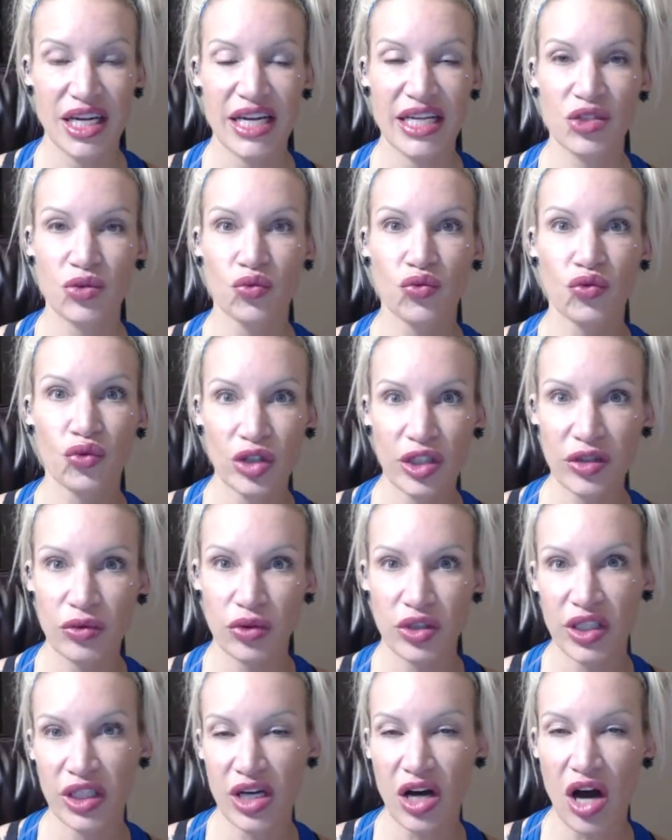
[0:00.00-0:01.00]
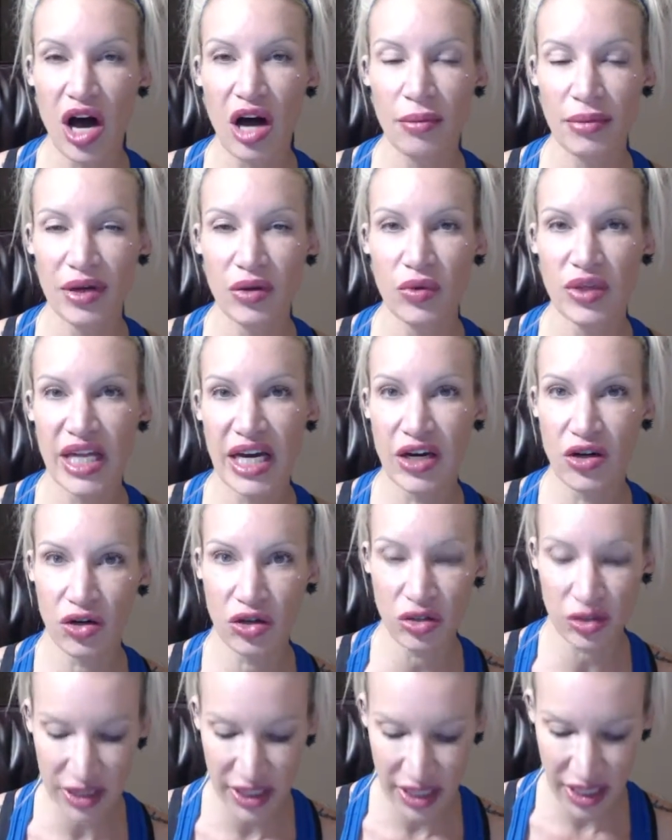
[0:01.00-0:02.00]
it's really, really calming with that
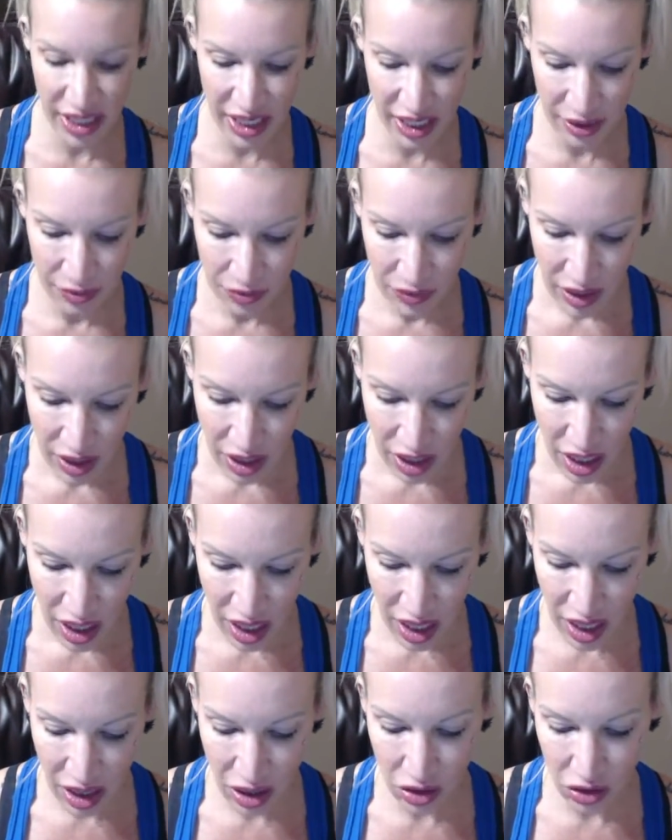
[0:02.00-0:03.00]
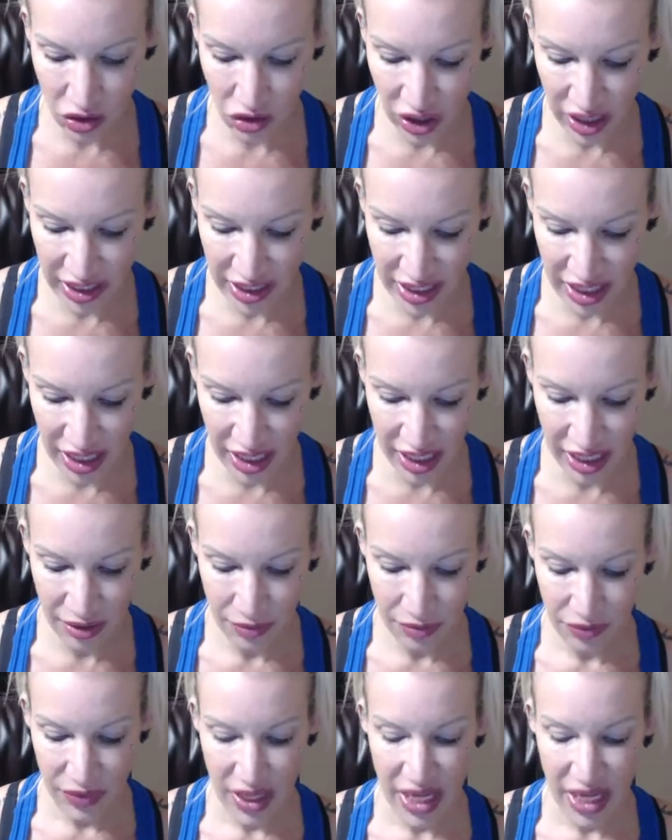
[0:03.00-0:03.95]
Earl tea, uh, Earl Grey tea.